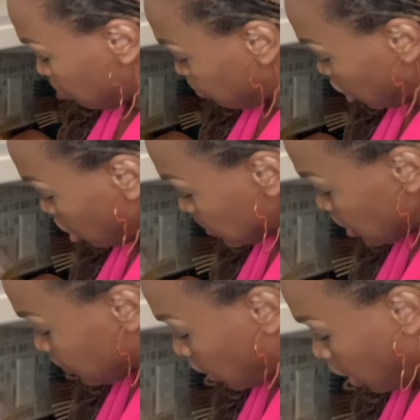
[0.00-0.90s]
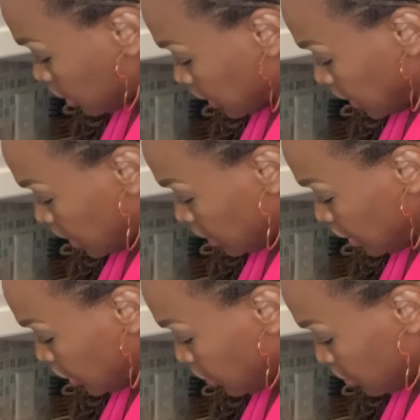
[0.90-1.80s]
bulbs of garlic in
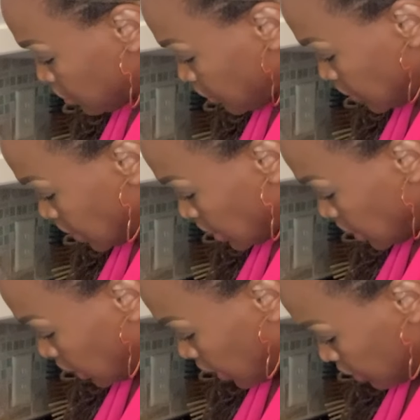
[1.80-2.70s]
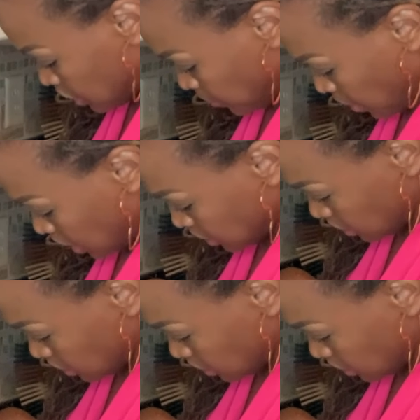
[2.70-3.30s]
here. There's no sense in letting this process